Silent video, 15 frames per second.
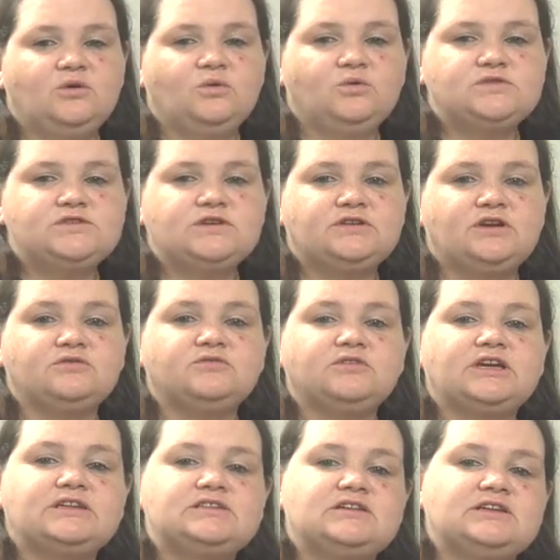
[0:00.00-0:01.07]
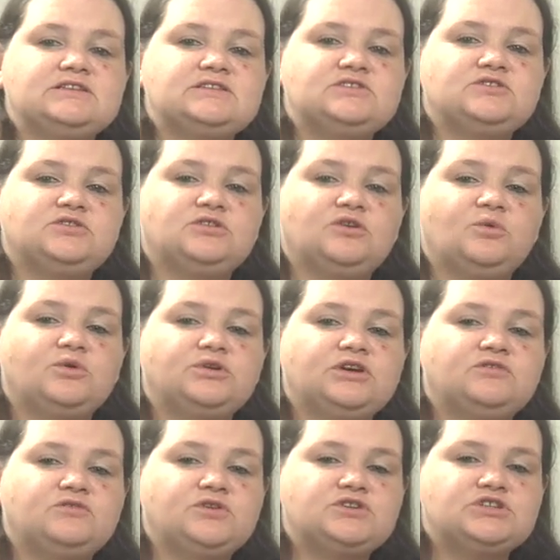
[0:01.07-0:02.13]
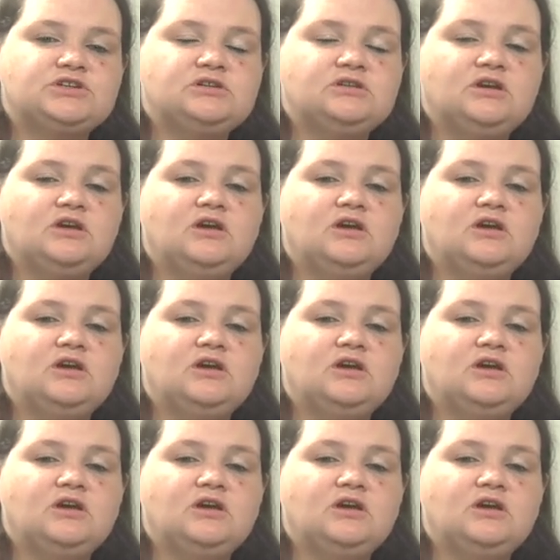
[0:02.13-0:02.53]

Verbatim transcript: Also, don't forget to listen to the audio version